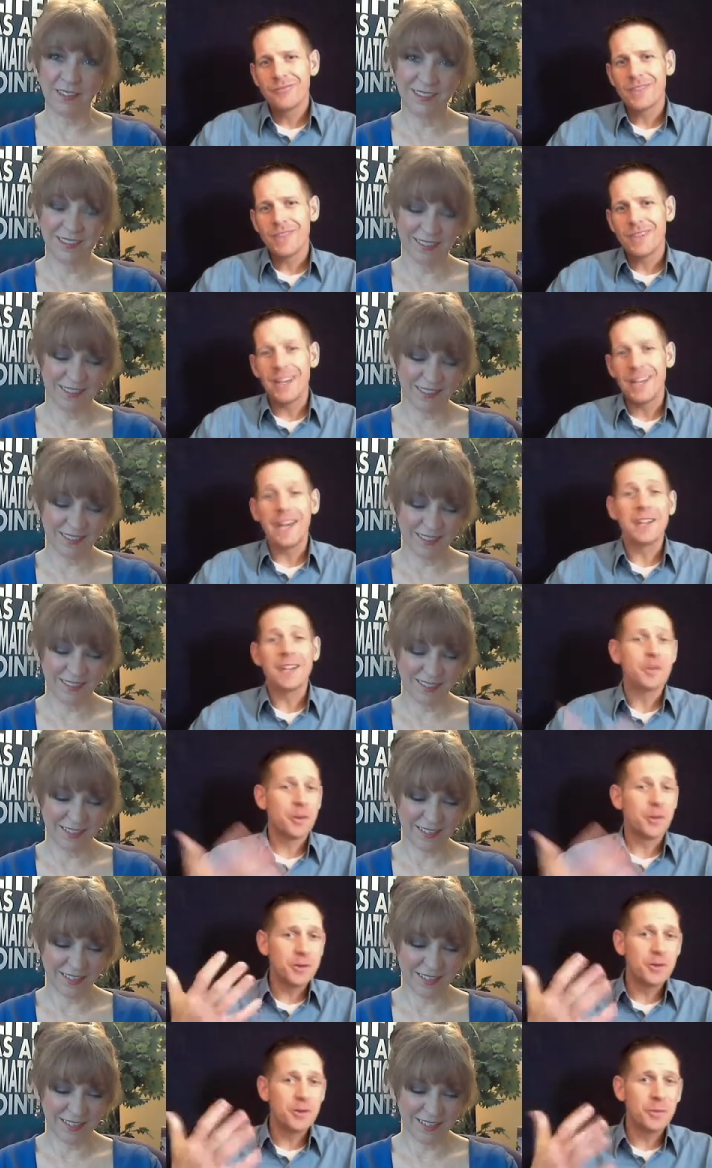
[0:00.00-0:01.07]
Speaker 1: Yeah, so
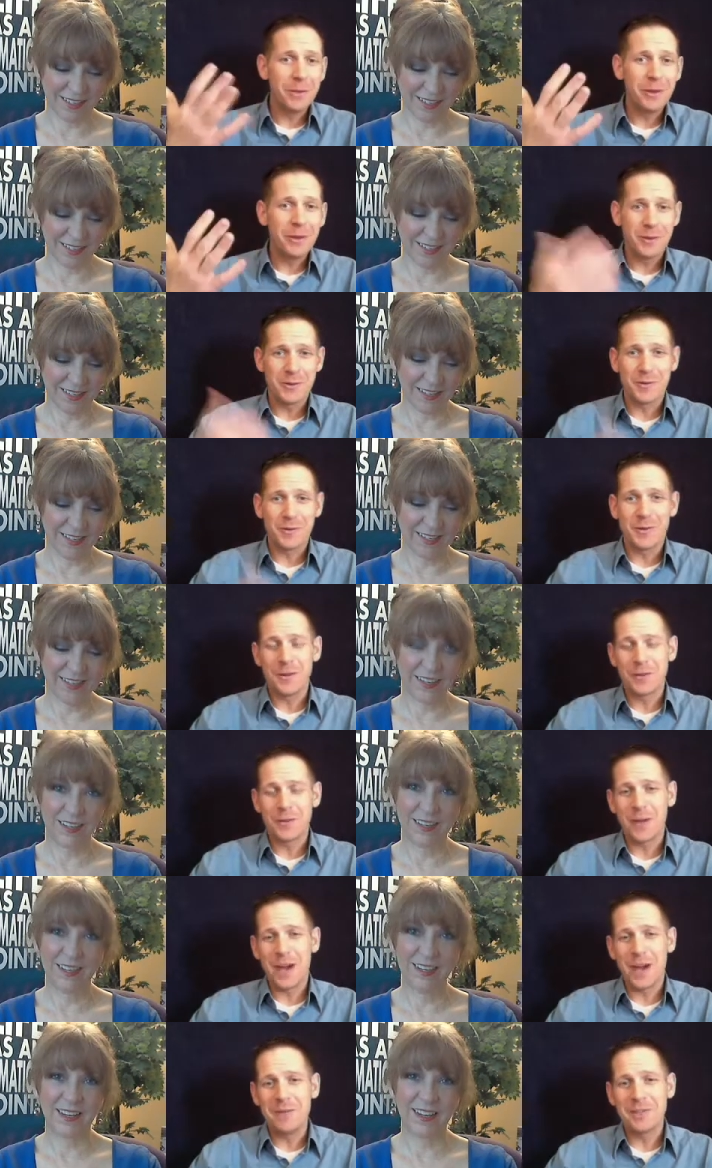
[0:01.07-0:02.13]
those are maybe those those
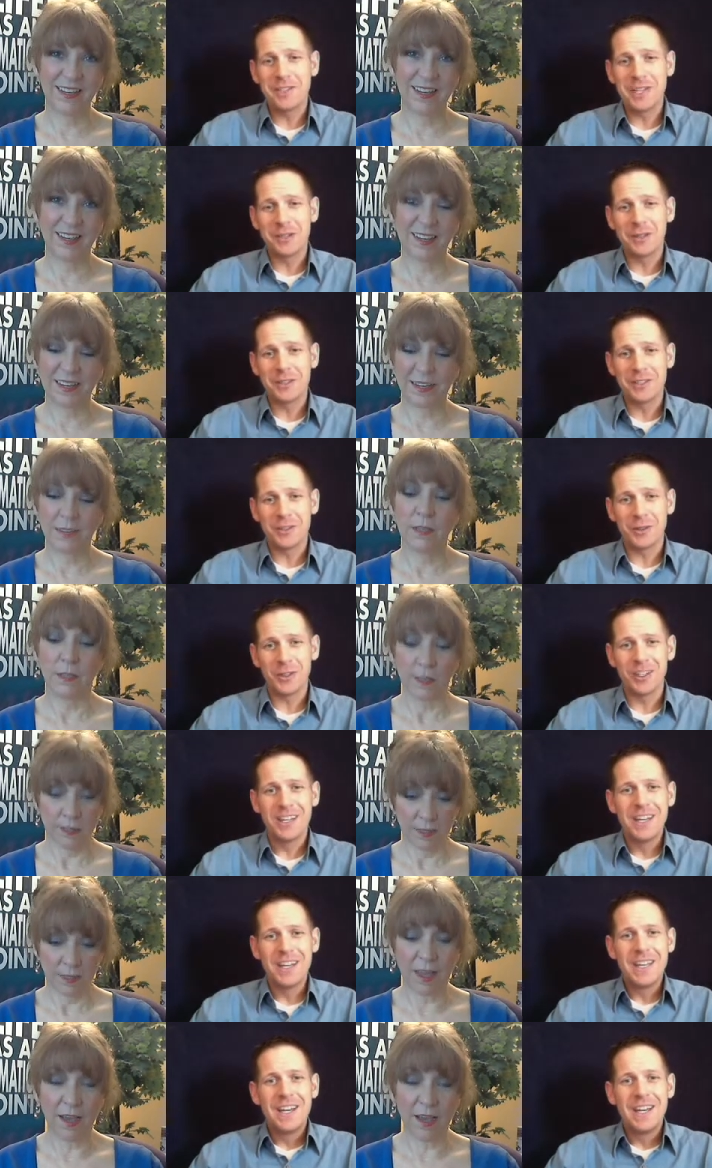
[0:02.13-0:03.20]
five secrets, or
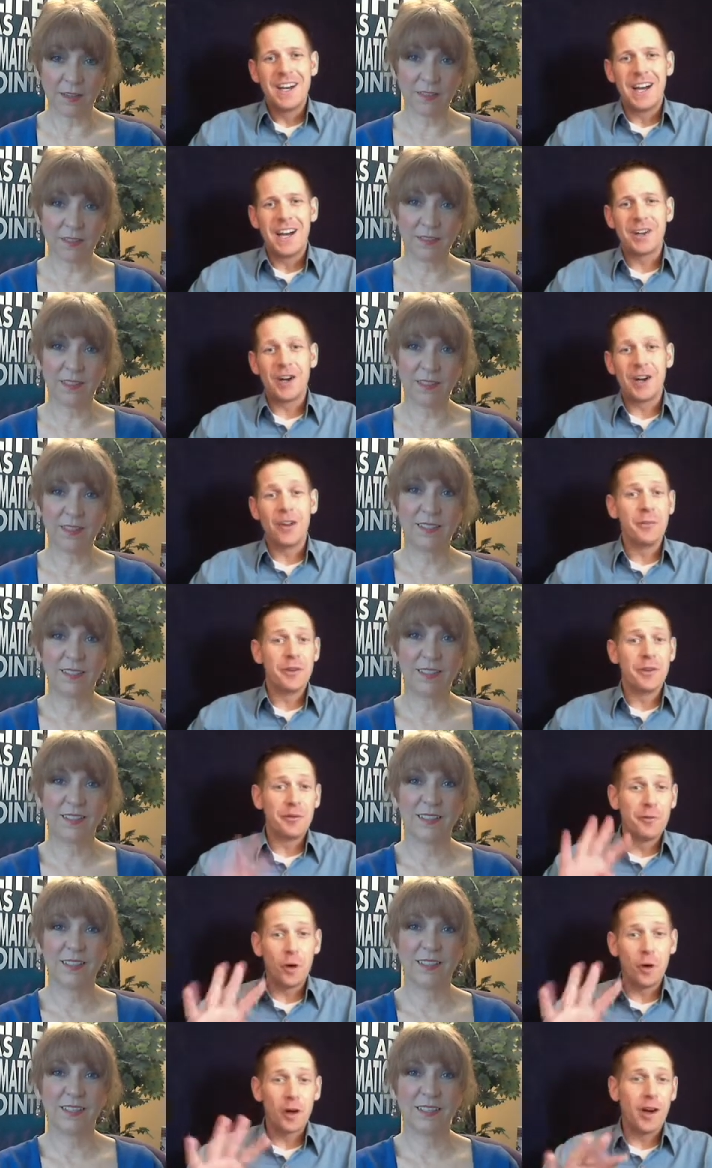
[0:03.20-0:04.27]
yeah. I call the
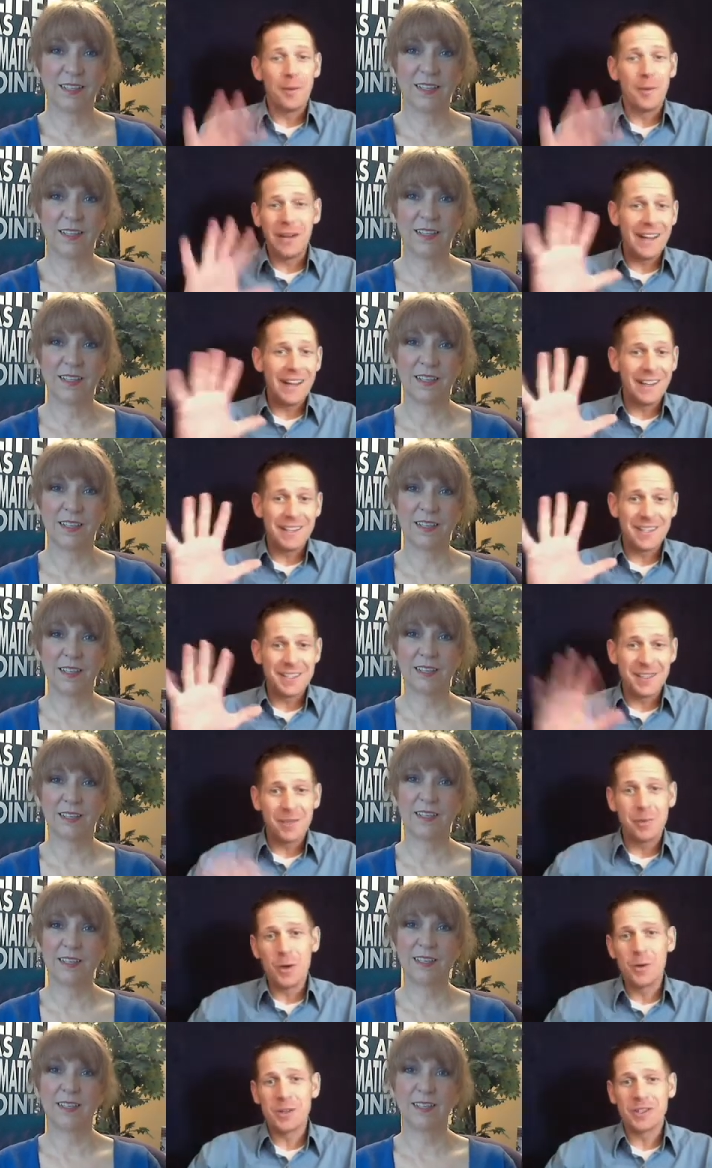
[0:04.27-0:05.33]
four commonalities and the
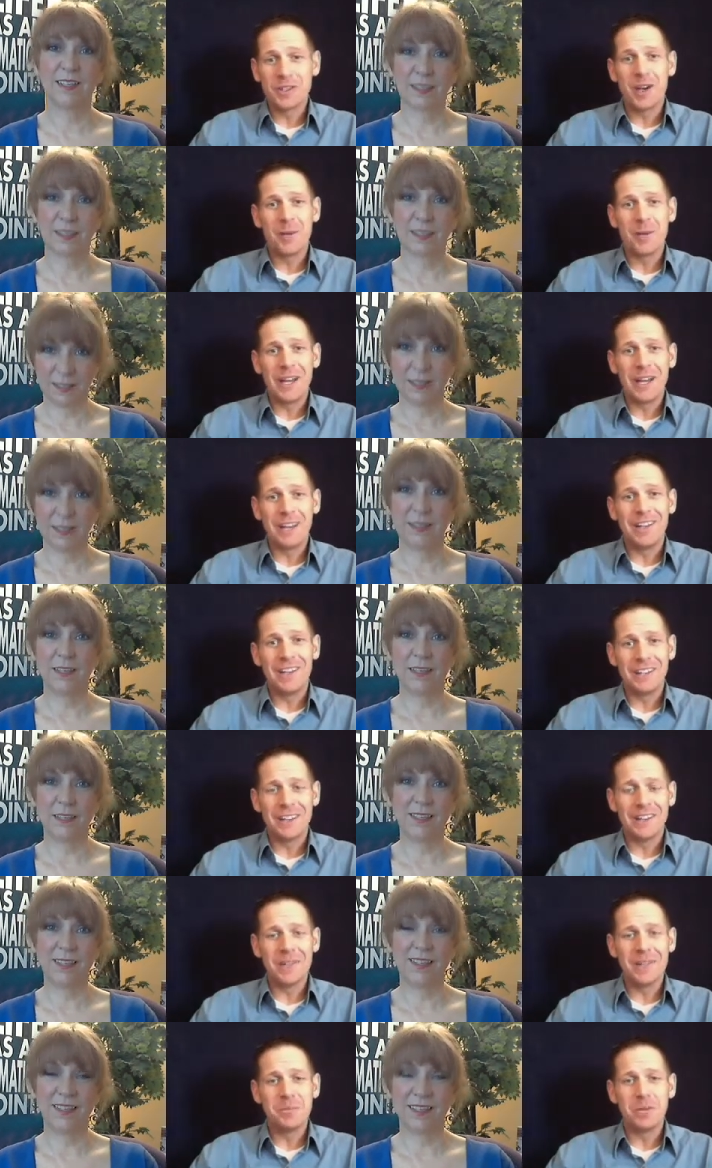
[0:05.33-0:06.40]
bonus commonality that
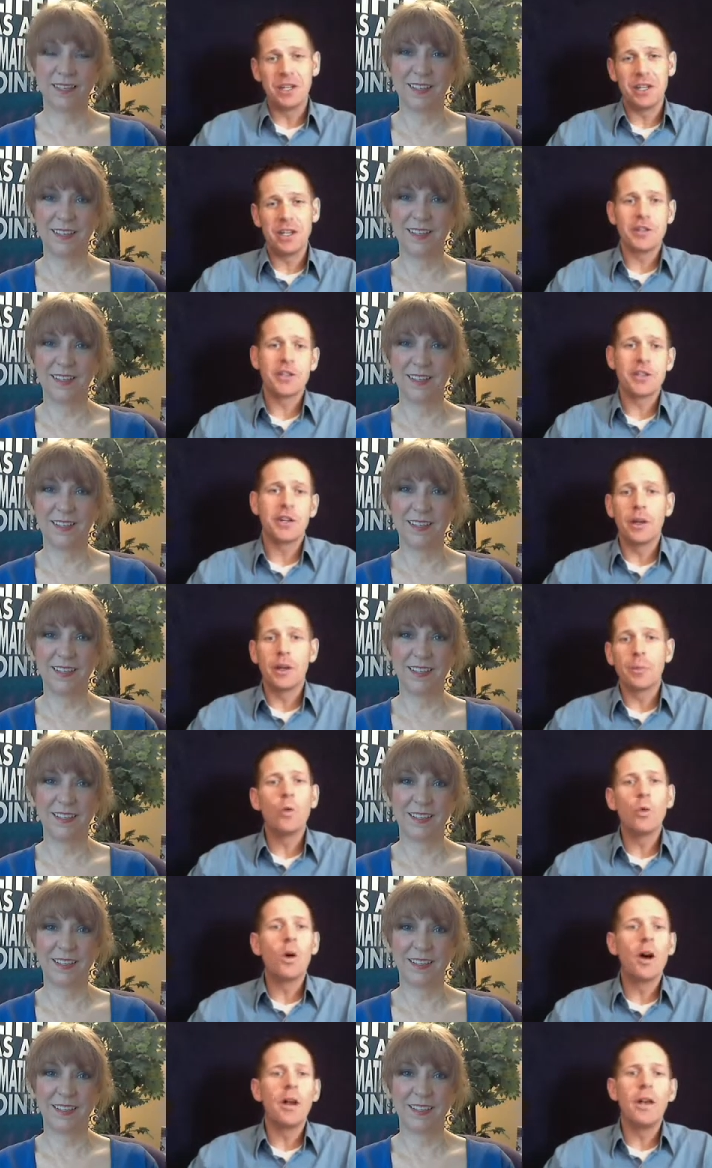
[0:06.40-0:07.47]
the millionaires share. Number
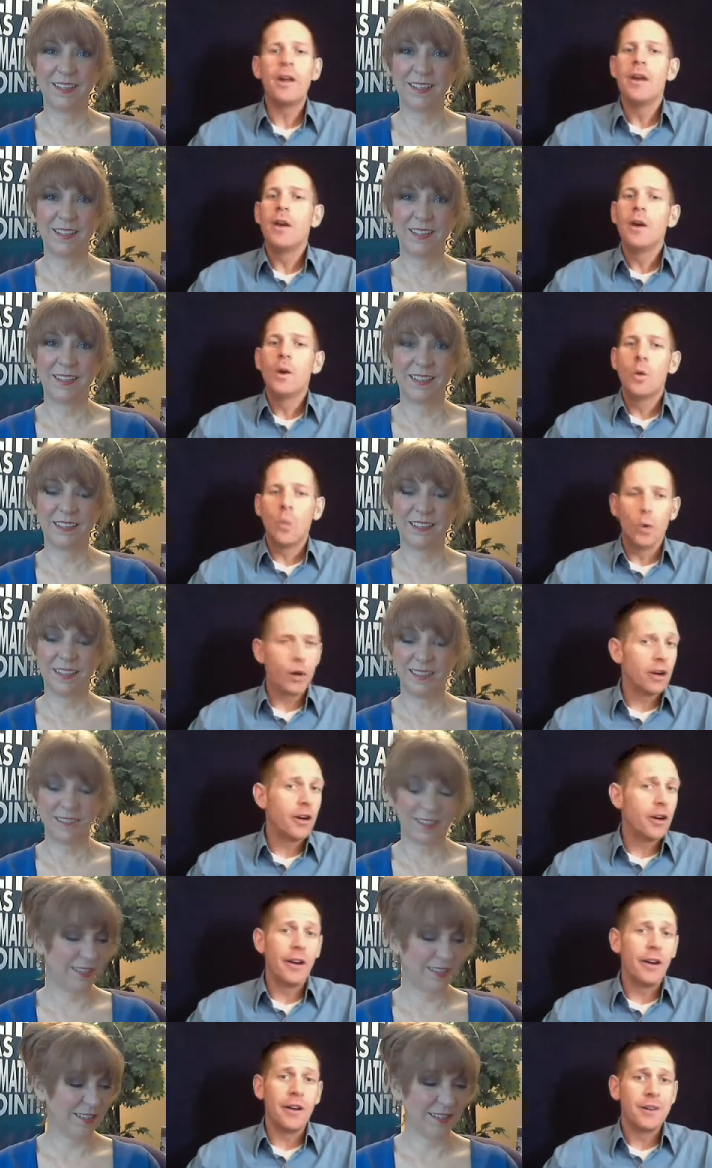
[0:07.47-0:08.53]
one, work
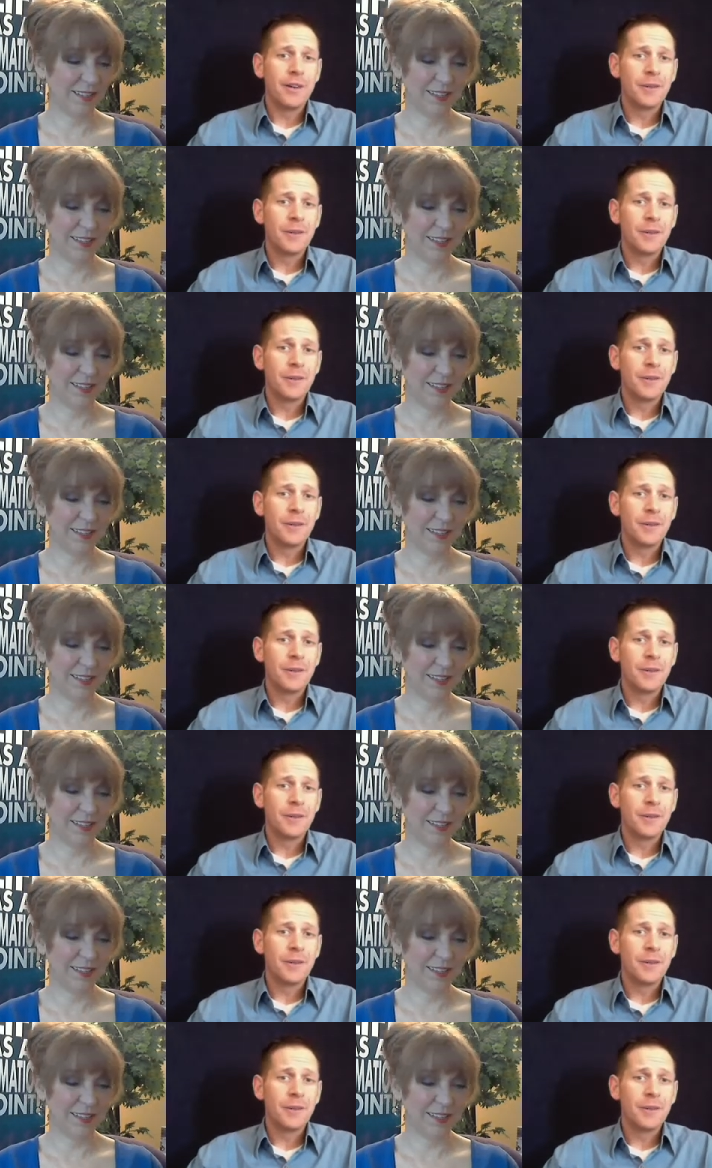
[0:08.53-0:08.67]
hard.